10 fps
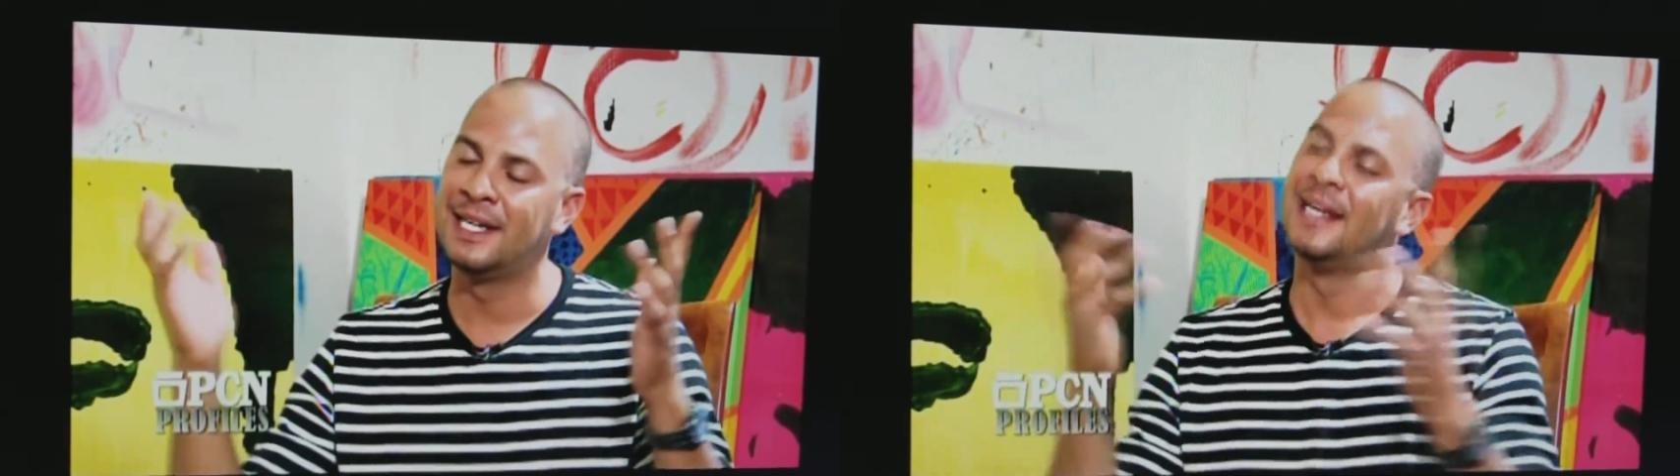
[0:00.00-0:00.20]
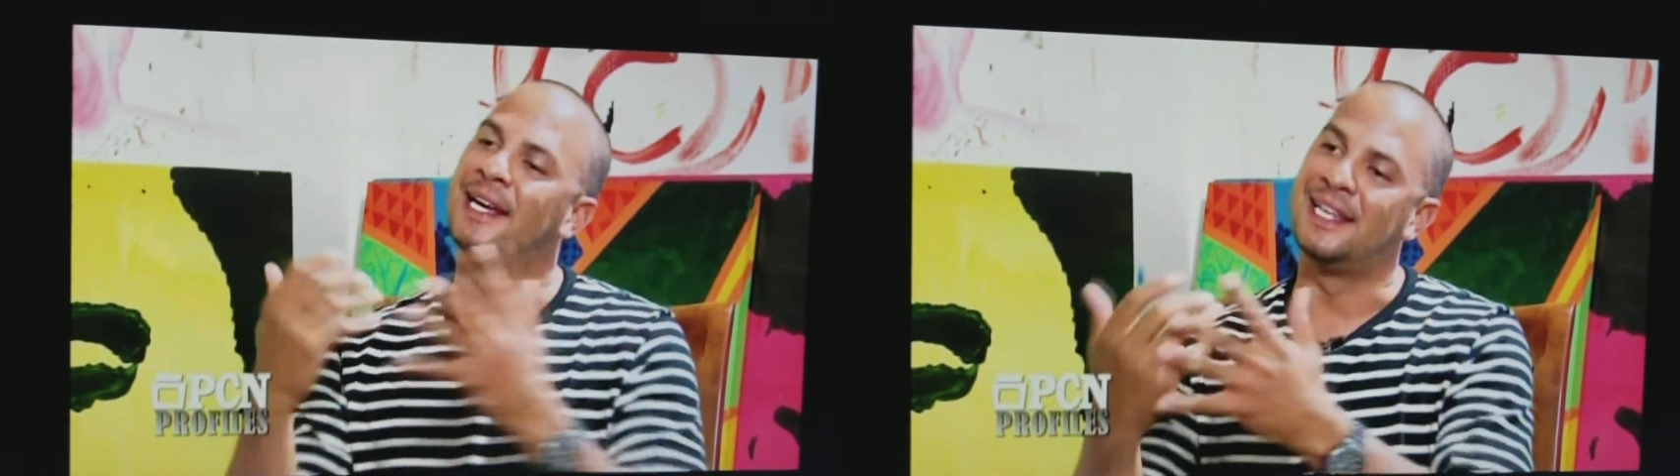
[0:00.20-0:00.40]

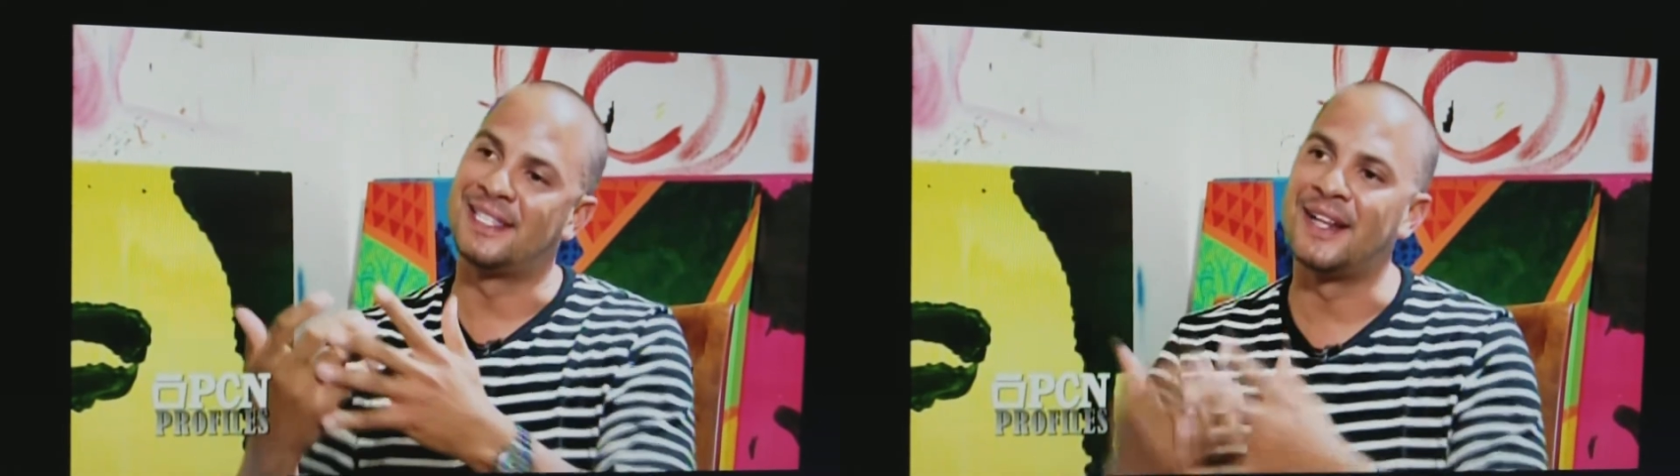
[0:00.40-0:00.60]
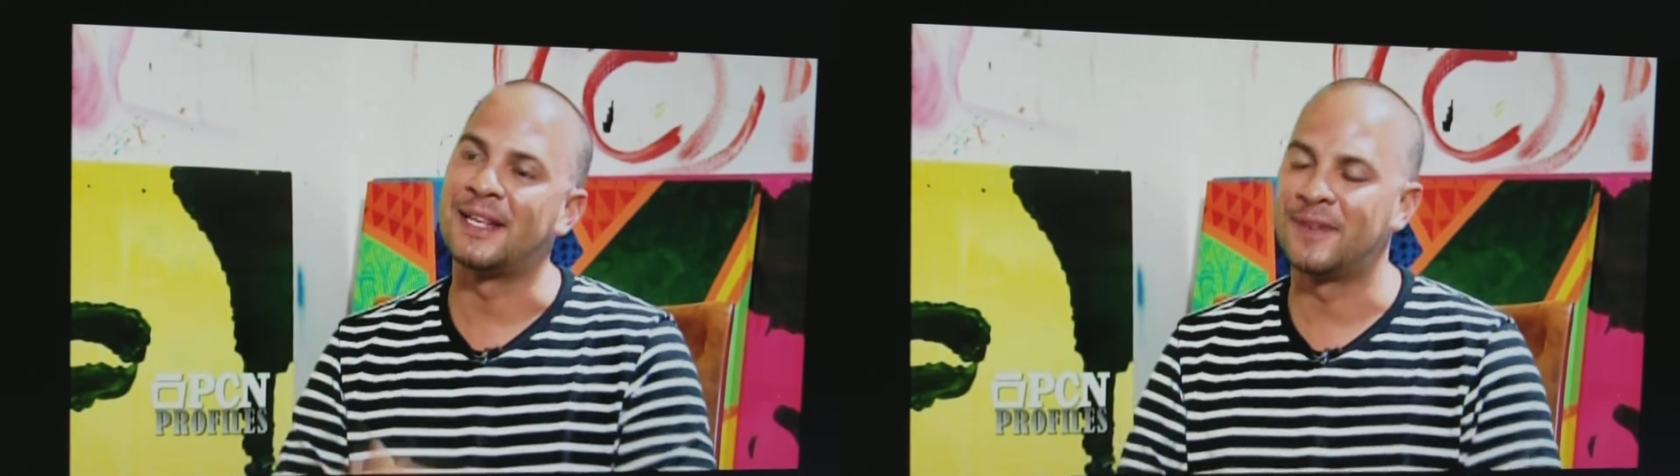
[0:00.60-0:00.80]
and so
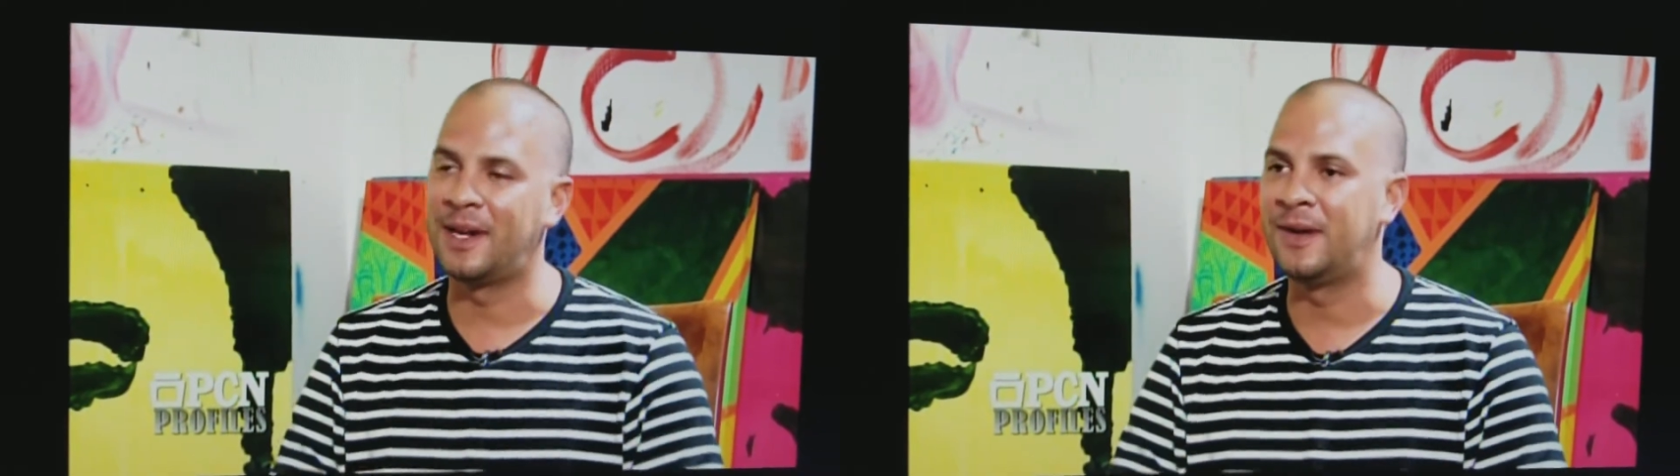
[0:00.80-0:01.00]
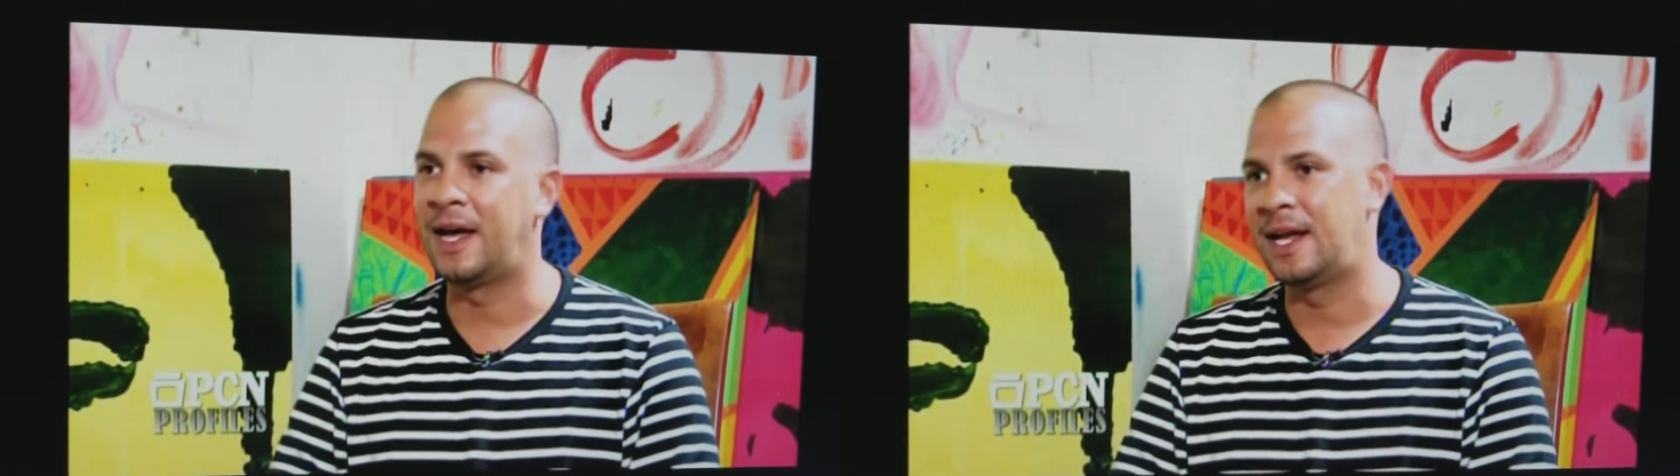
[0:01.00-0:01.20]
that's when I knew
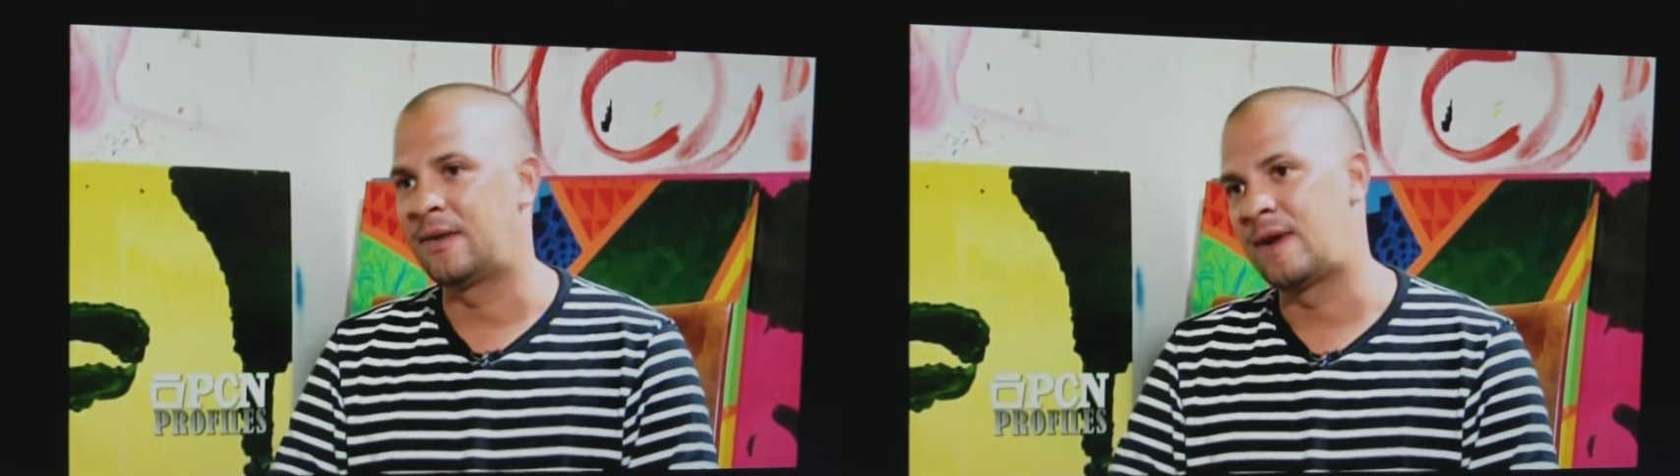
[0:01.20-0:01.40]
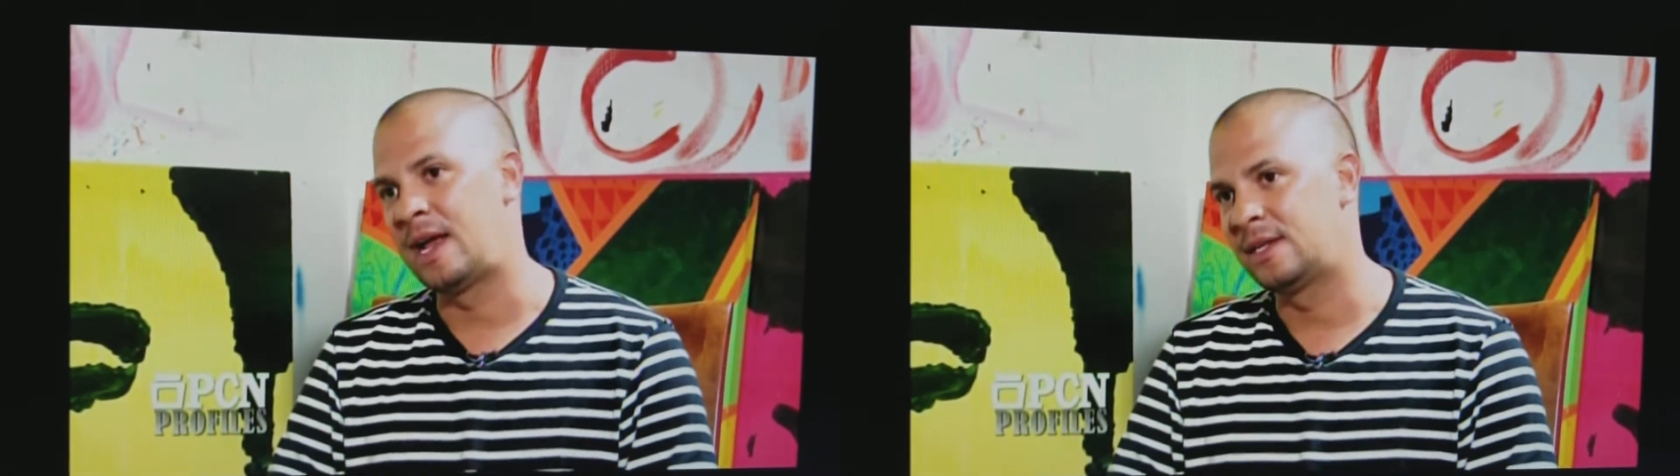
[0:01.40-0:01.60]
I had it right.